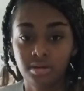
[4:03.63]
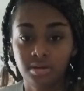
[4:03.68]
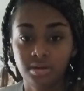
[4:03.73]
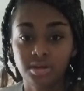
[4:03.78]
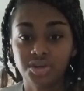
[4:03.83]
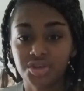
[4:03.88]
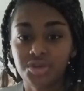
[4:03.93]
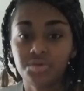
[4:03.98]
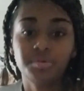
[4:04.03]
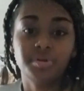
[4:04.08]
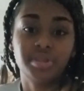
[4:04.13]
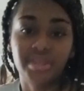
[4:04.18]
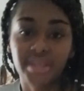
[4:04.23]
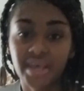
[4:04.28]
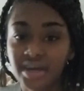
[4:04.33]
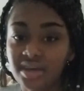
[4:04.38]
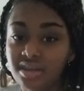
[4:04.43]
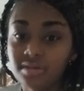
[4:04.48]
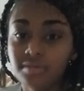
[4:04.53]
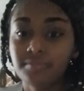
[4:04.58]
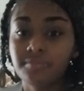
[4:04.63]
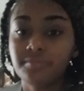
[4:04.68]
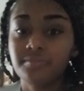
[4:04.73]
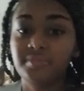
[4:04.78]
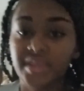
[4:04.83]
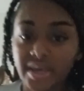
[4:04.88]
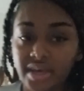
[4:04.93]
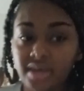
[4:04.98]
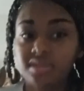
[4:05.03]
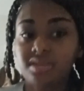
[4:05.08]
Cause you a negative
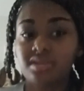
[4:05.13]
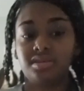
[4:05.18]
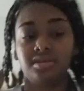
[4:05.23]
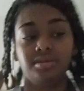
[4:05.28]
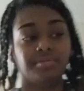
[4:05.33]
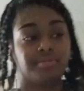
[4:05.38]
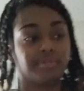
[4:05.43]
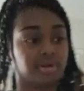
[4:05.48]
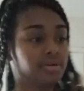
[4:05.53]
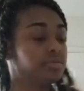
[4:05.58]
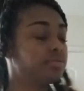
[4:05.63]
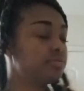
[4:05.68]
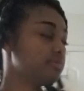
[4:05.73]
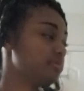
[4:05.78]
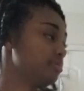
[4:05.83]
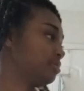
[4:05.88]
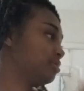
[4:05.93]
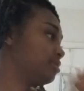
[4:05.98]
Nancy, bro.